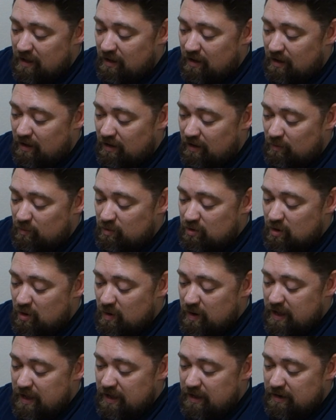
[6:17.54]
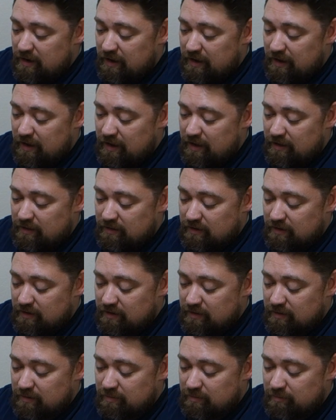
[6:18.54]
We'll go ahead and
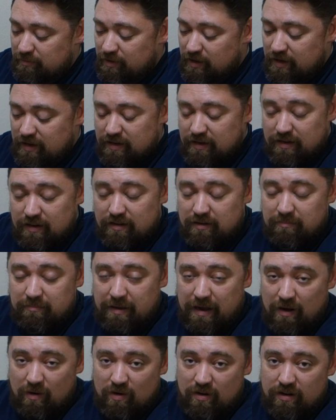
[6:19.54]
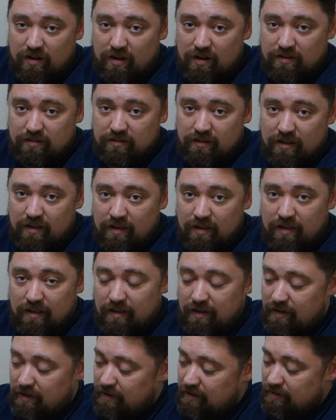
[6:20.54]
plug it in and power it on
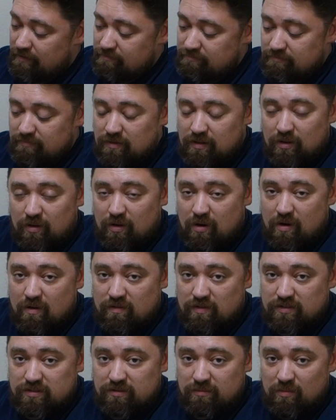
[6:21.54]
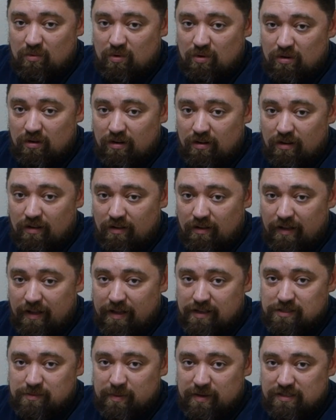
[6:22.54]
and go over some more
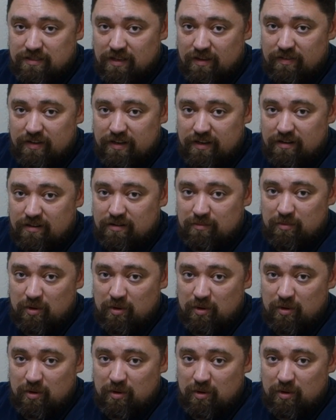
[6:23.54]
aspects of it here in a